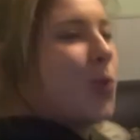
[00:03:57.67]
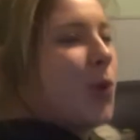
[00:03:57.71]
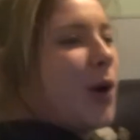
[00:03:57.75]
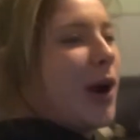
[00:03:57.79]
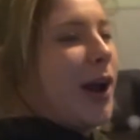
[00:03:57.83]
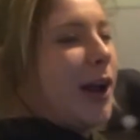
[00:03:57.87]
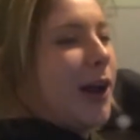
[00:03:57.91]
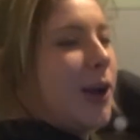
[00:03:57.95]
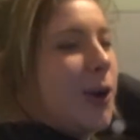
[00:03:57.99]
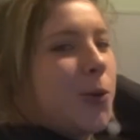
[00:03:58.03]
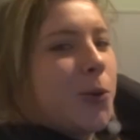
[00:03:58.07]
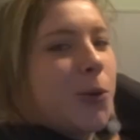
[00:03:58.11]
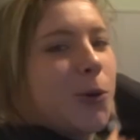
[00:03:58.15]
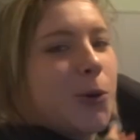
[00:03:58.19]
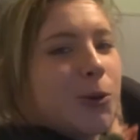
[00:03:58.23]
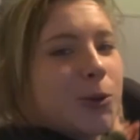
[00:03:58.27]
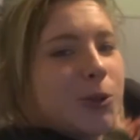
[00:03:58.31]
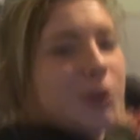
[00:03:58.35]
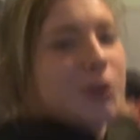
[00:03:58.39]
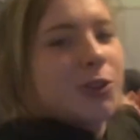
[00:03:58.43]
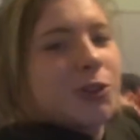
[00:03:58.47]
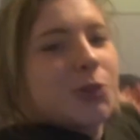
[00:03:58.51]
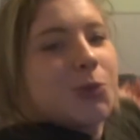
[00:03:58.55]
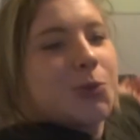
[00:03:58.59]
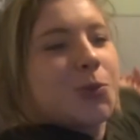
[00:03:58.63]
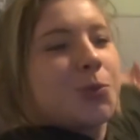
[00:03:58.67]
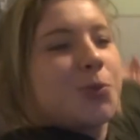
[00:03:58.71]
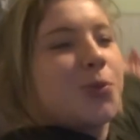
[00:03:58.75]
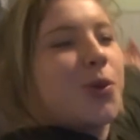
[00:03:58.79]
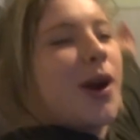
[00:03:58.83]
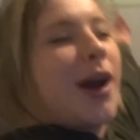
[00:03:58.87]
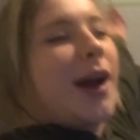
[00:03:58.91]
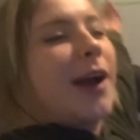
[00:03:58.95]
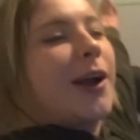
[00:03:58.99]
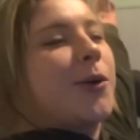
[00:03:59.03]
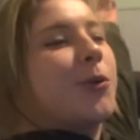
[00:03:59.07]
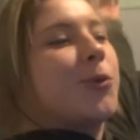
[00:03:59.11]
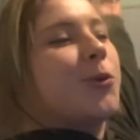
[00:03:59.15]
Prank wars.
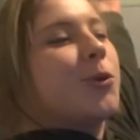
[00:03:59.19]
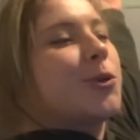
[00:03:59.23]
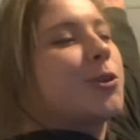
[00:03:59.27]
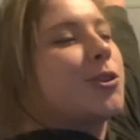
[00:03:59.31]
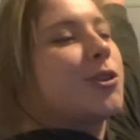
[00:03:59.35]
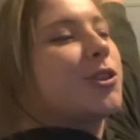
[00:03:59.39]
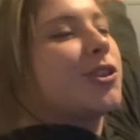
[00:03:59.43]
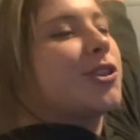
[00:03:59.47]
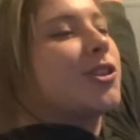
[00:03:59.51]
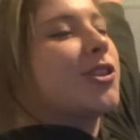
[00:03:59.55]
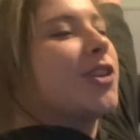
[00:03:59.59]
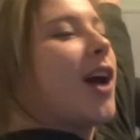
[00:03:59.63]
Prank wars have